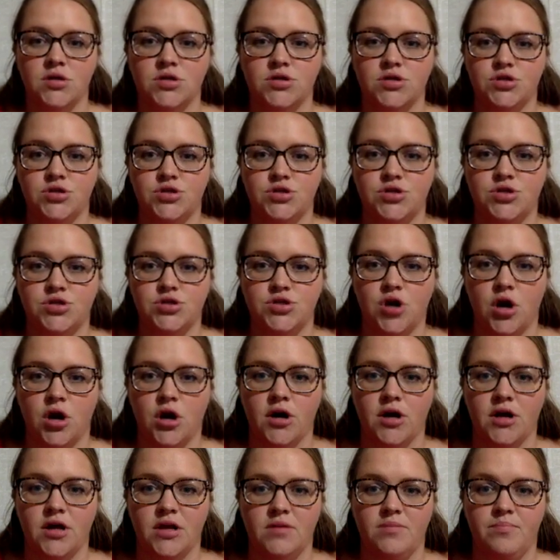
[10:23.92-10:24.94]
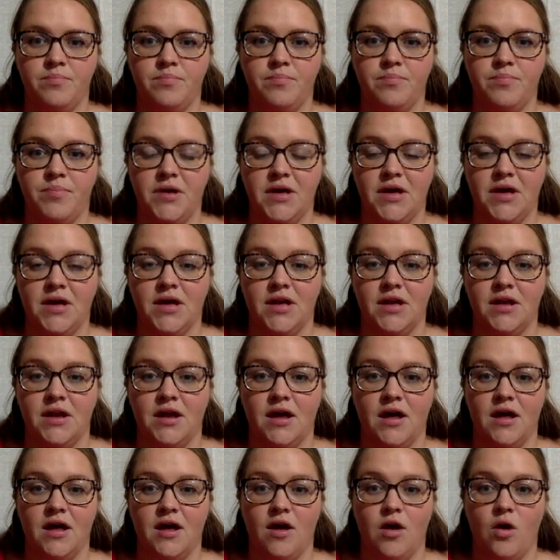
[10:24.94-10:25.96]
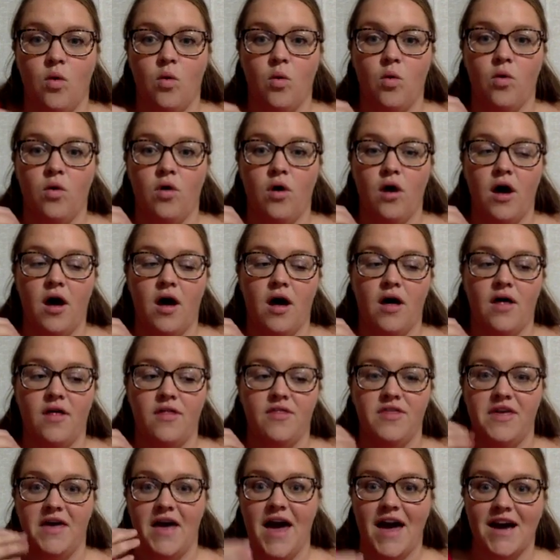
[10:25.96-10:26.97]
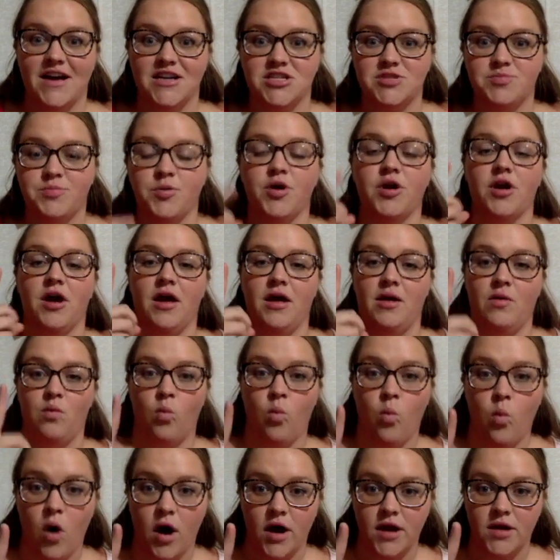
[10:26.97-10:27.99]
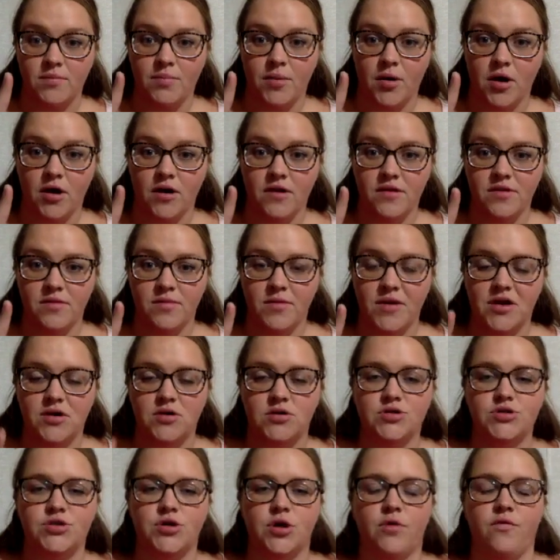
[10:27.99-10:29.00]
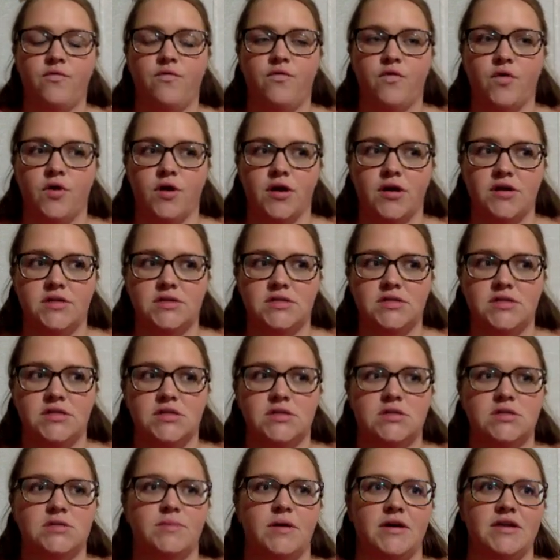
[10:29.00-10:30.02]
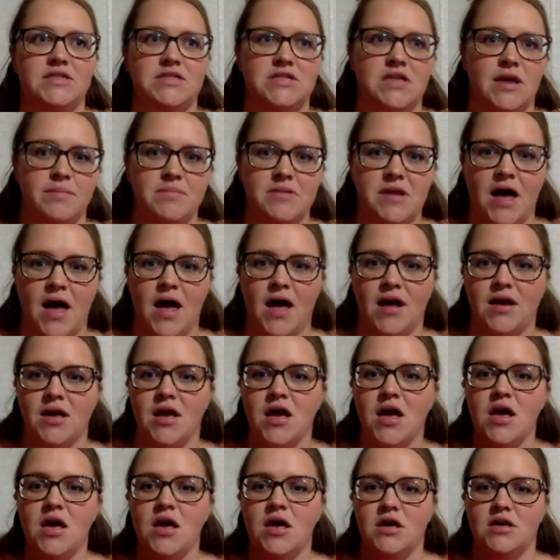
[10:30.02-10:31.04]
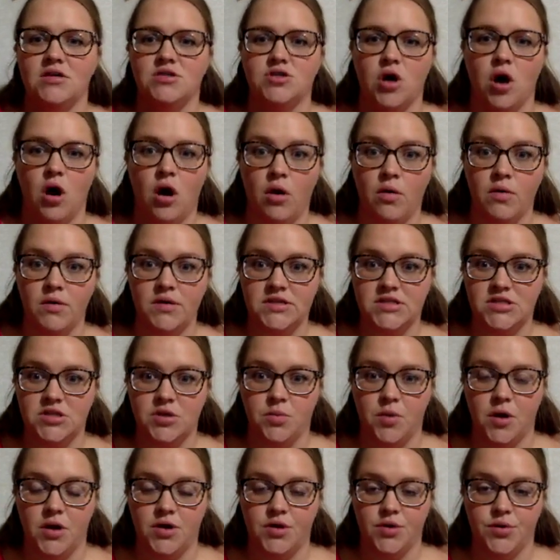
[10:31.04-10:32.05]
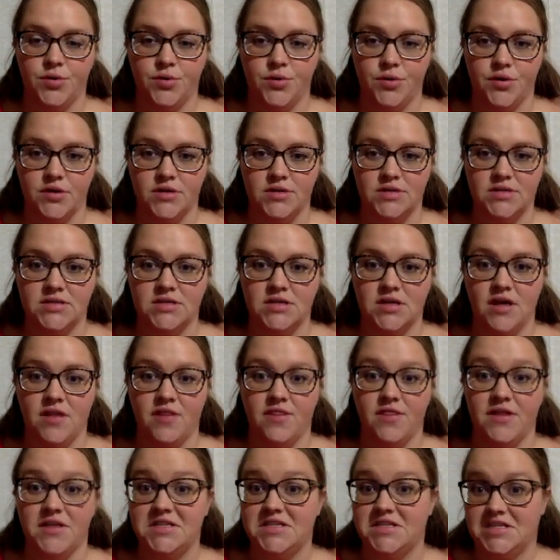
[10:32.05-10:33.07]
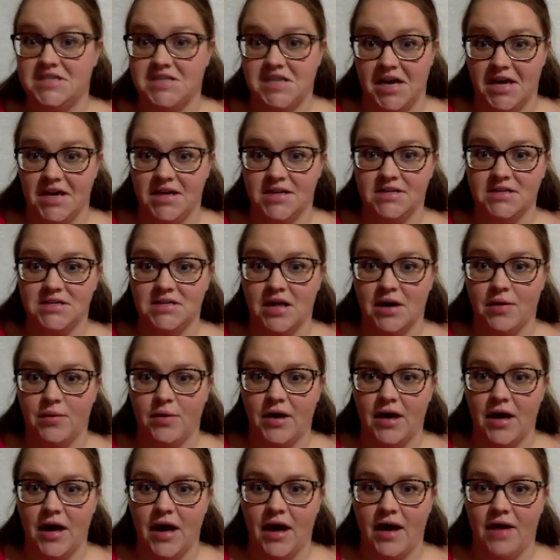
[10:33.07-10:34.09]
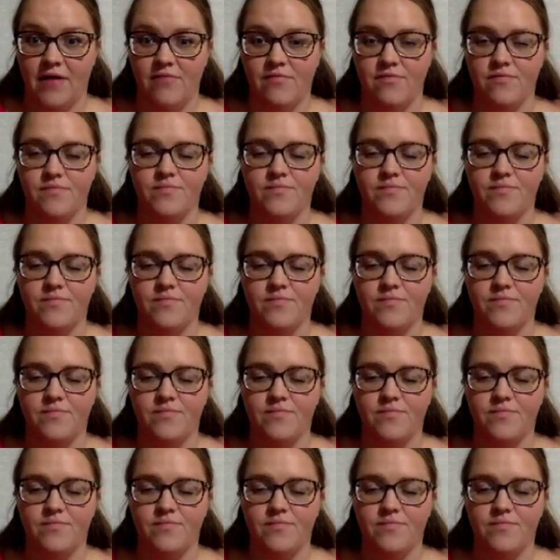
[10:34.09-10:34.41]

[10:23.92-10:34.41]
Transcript: started being the expert at one part of the meal. So, for instance, my stepdad is always the one who grills the steaks that we have.